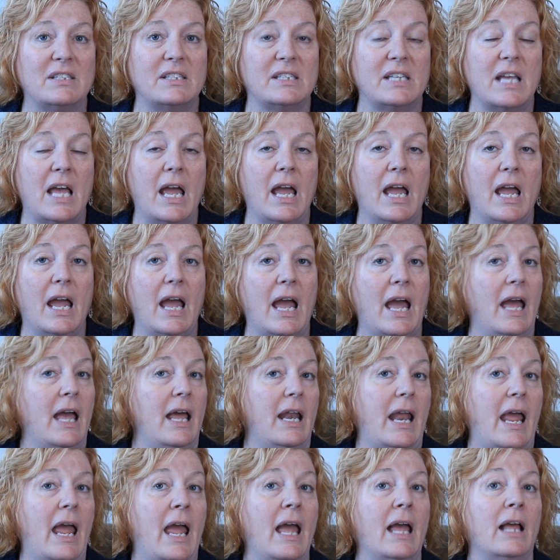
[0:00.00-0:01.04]
say,
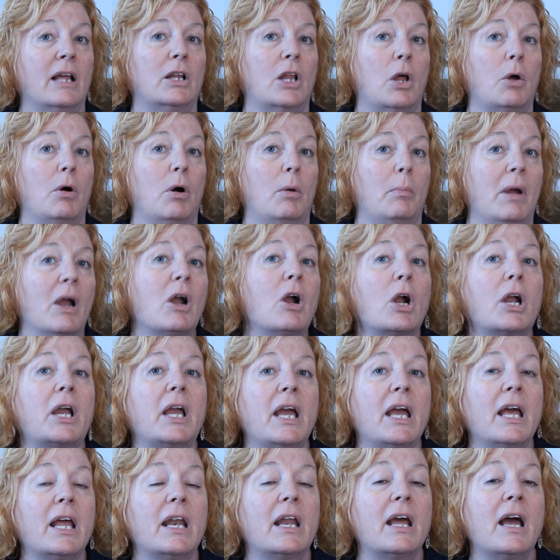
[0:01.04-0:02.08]
an
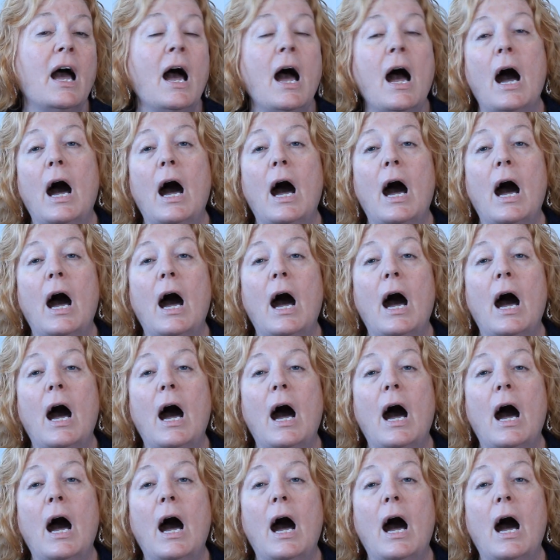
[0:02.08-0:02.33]
Anglo-American,